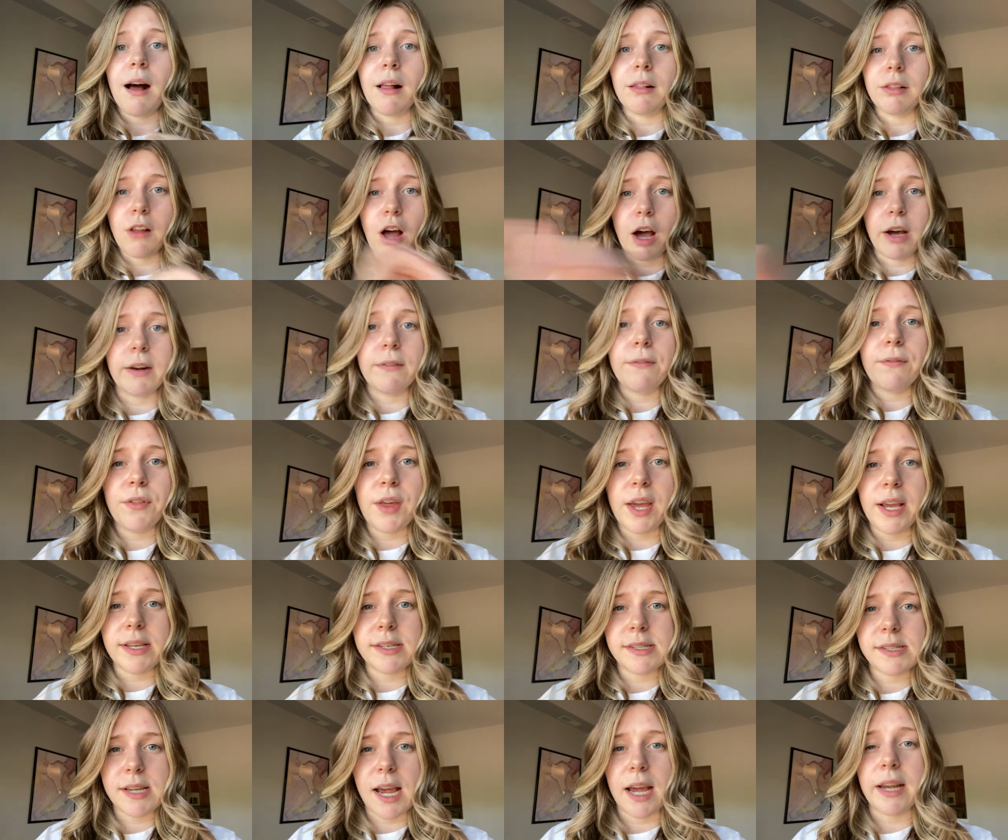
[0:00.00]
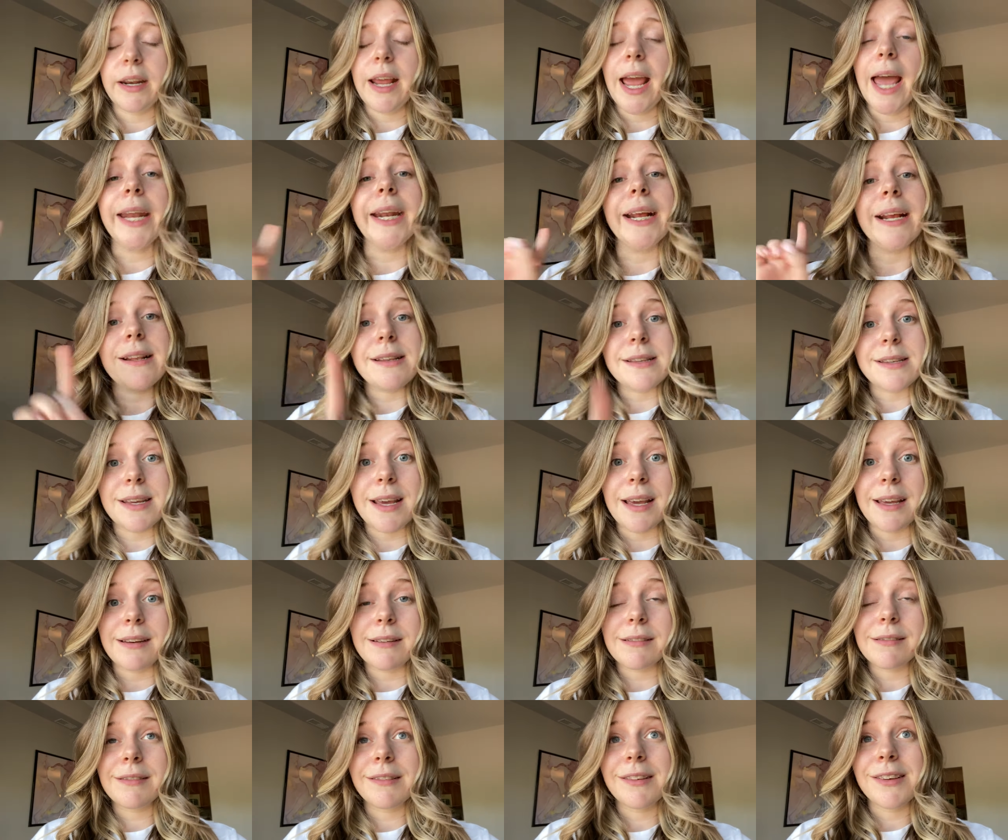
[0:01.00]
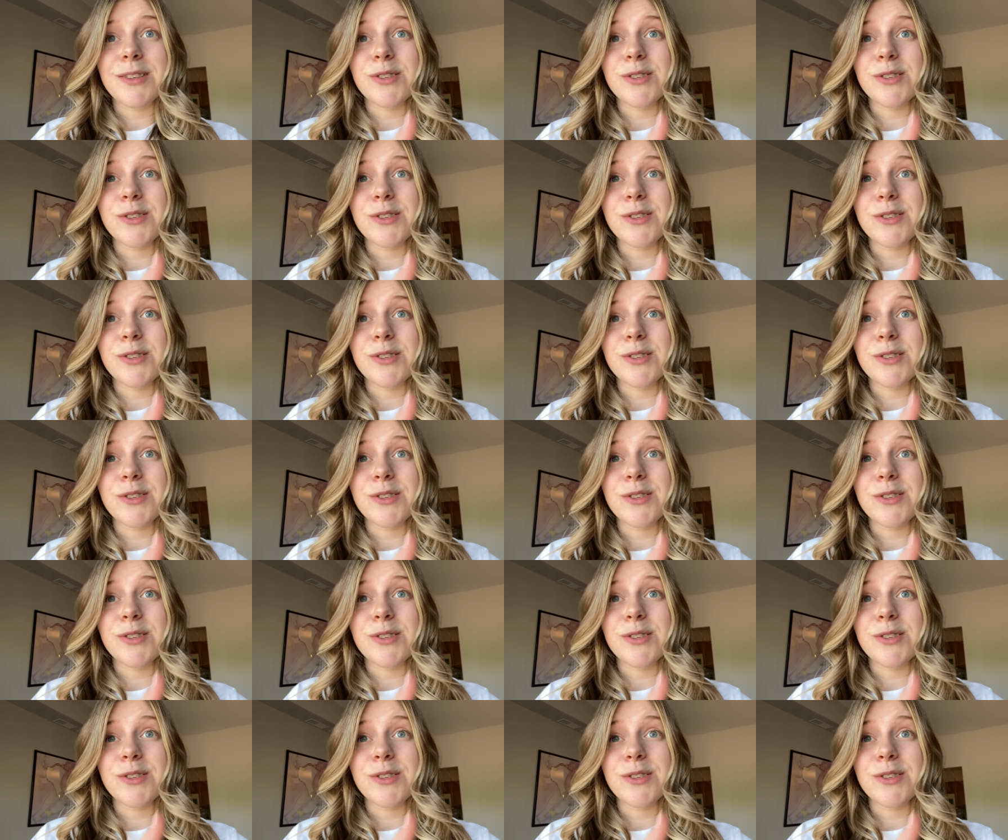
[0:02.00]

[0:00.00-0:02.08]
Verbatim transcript: a lot of things done and I did.